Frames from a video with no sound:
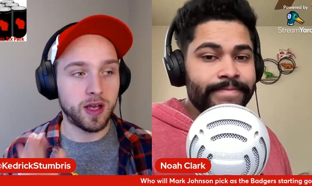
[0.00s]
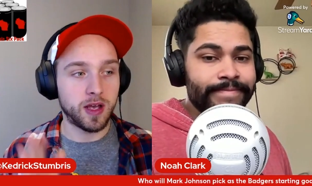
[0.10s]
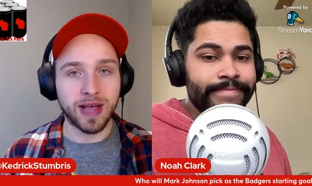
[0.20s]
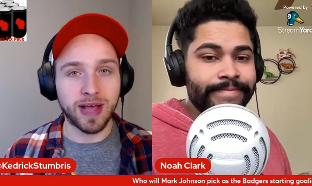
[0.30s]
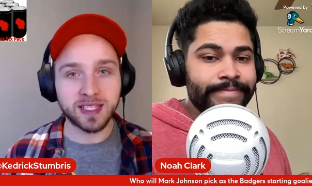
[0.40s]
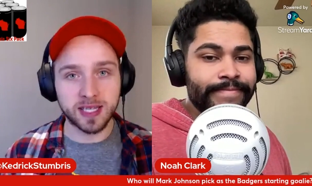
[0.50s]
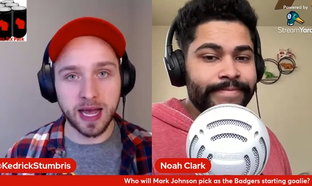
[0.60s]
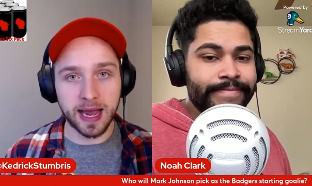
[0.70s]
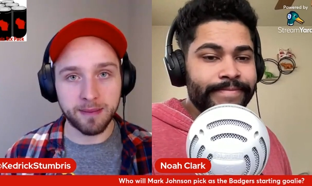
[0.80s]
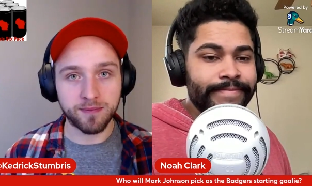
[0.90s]
Speaker 1: The last
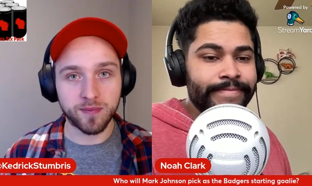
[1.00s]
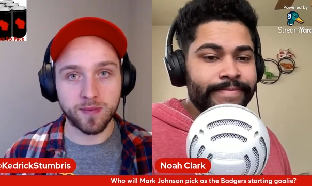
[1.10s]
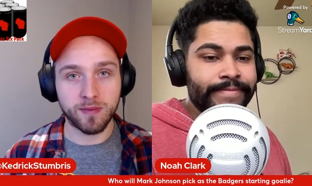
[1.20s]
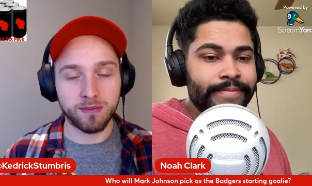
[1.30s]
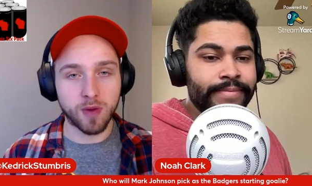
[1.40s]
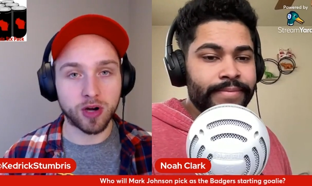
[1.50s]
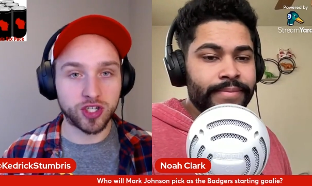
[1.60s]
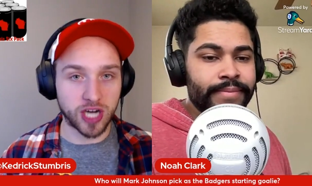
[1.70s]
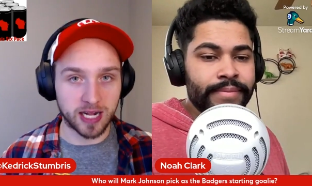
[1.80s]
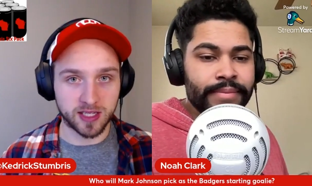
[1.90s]
time
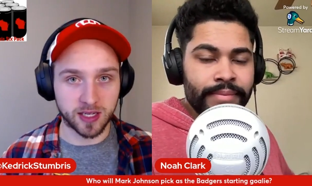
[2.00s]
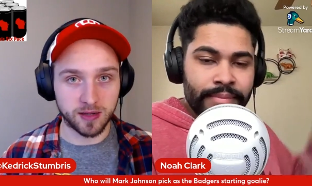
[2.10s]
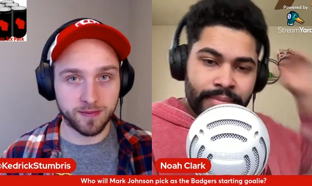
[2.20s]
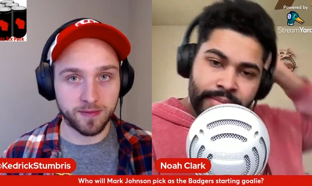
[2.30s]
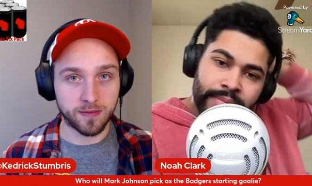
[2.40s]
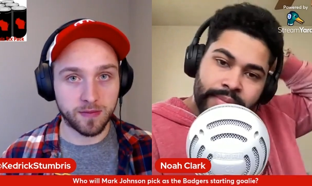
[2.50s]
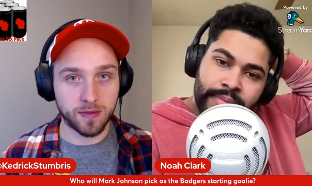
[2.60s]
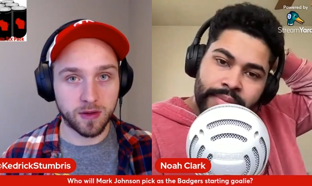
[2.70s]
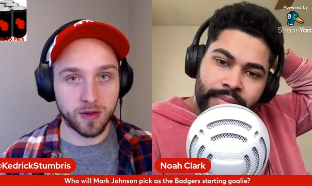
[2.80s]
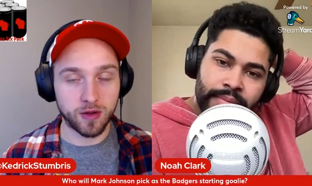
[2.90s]
Mark Johnson
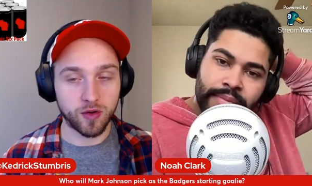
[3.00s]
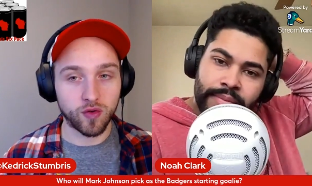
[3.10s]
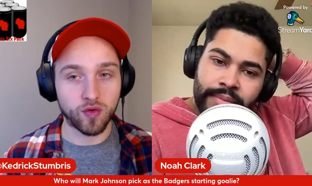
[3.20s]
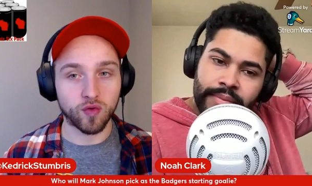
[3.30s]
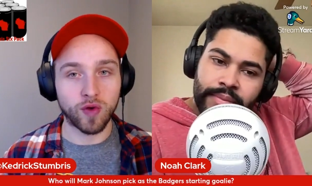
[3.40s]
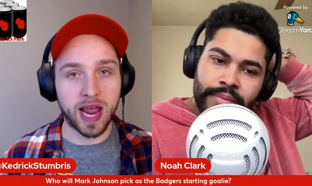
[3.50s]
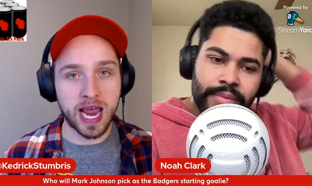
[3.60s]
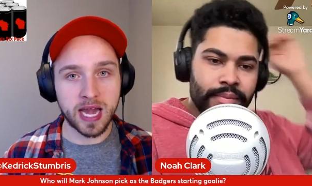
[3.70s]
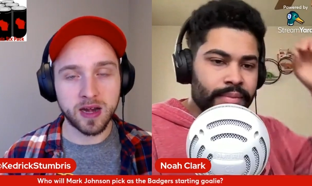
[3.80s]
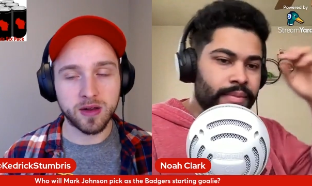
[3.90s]

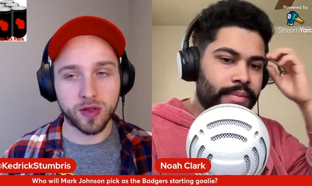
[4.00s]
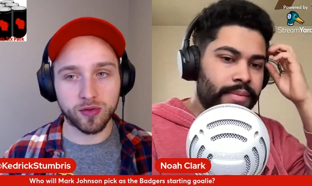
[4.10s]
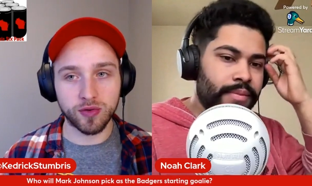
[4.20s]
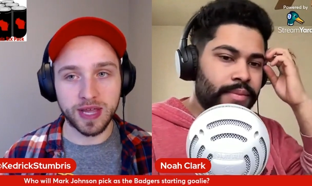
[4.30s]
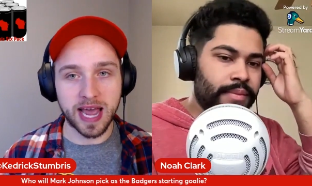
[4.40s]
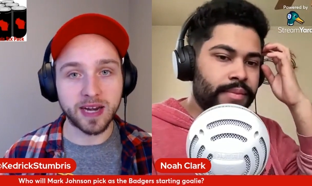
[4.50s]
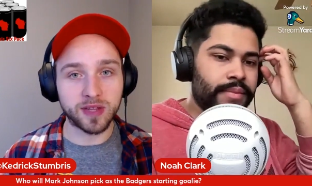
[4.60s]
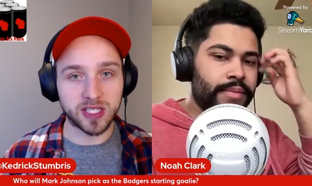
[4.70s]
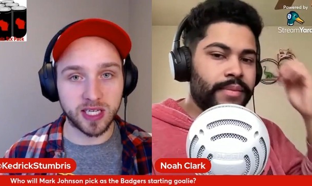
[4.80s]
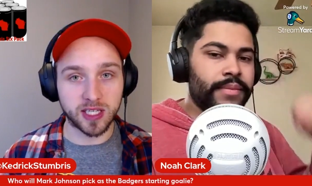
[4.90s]
ran through the end
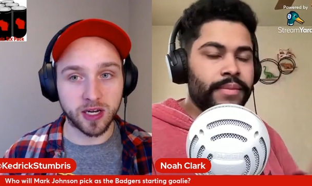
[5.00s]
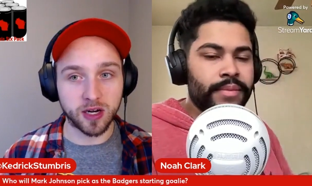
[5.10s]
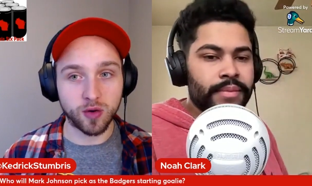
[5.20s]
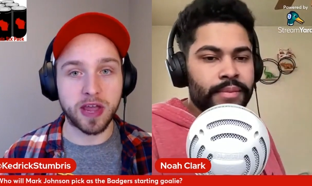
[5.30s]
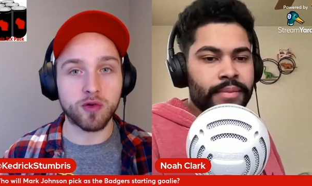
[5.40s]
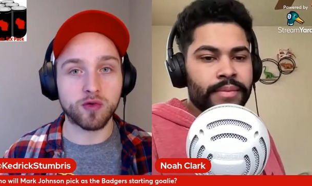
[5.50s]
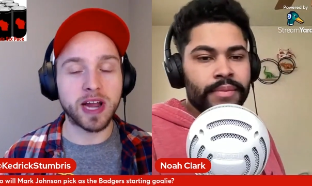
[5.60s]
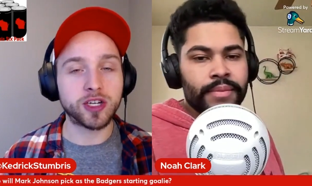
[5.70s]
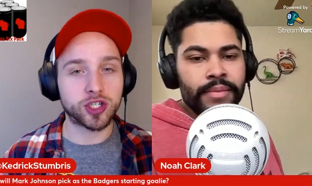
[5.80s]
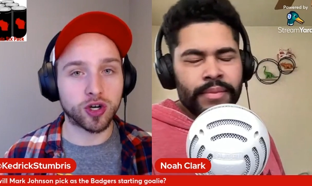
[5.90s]
of the season with a
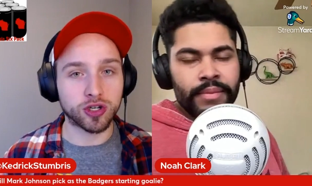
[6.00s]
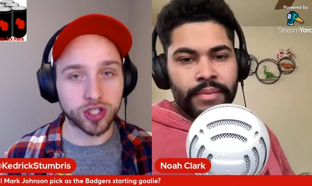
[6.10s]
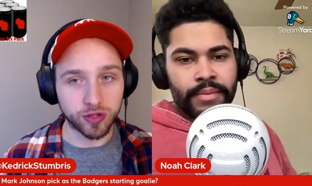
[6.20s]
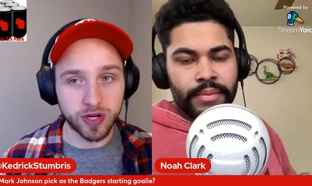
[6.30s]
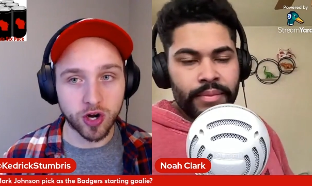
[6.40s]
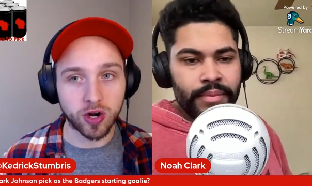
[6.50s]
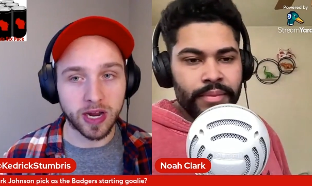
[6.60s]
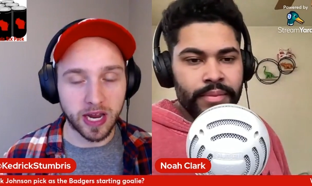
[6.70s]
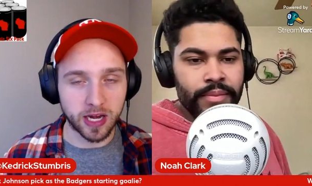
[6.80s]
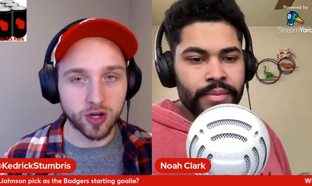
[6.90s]
redshirt
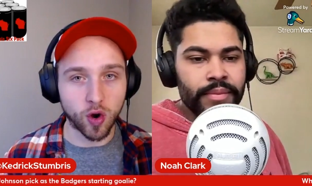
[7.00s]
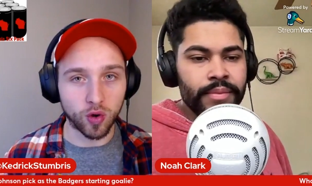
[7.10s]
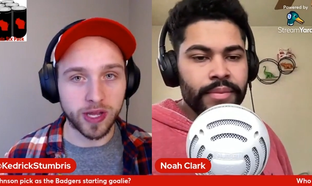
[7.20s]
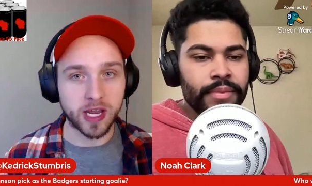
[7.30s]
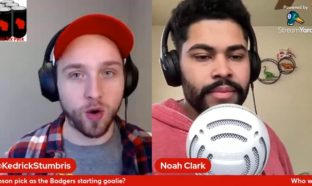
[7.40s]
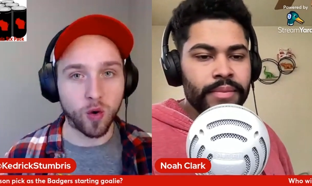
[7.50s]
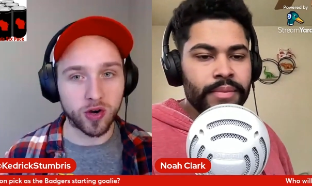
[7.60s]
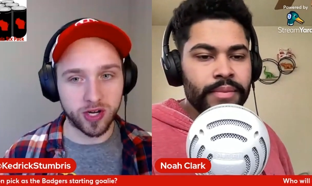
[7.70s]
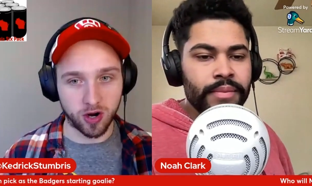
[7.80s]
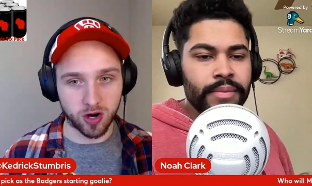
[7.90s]
junior in goalie
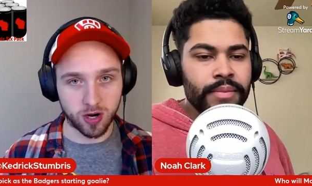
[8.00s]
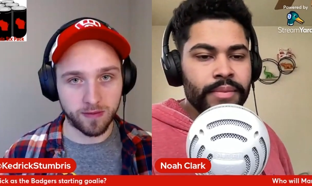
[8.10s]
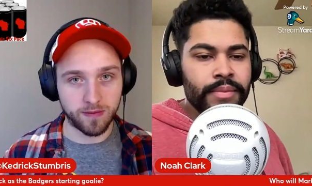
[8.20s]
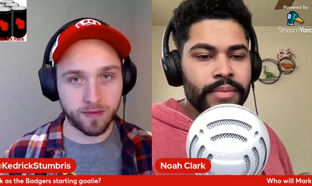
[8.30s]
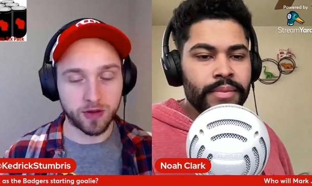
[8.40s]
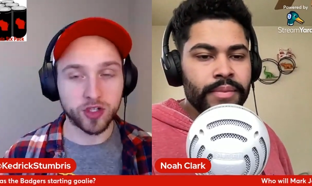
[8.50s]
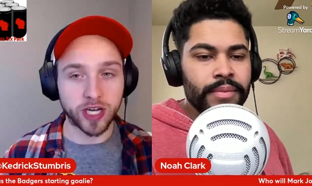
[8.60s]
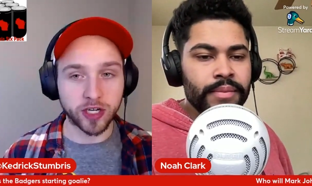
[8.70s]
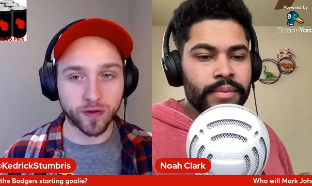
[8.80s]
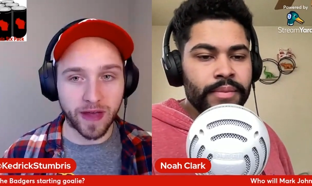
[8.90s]
or younger.
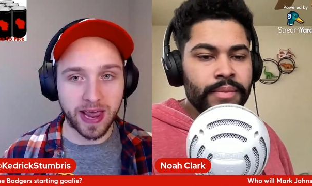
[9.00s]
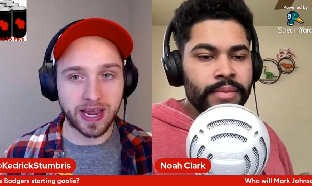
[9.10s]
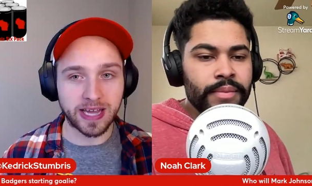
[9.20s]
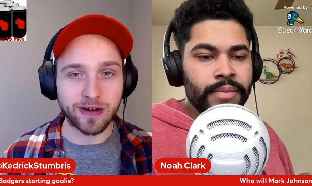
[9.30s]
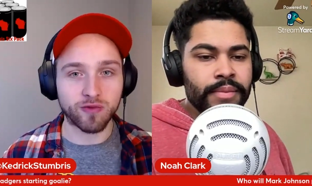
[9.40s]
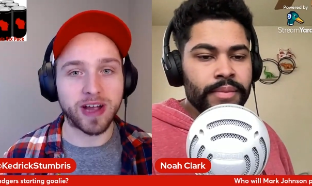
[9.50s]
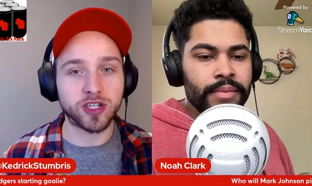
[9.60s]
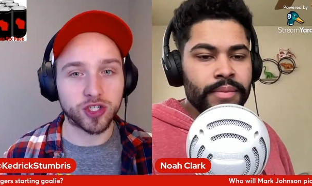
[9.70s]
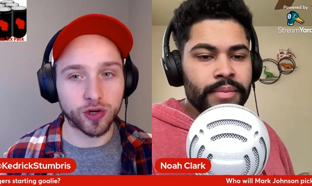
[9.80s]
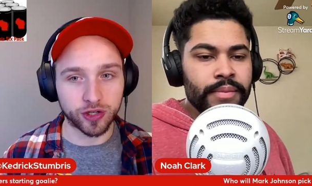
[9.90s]
Jane Gervais is a
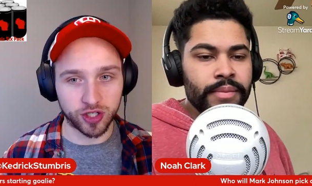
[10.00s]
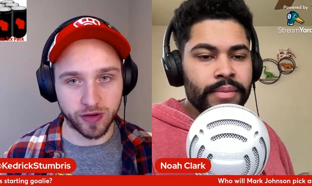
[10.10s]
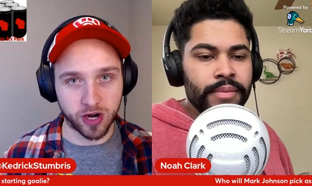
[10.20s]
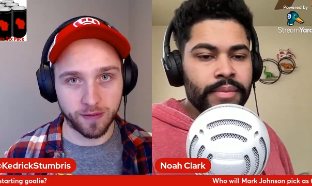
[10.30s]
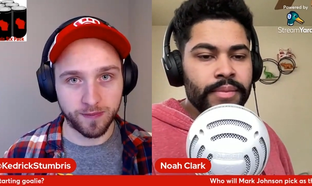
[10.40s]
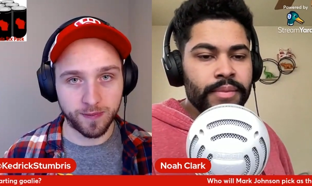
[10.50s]
redshirt junior.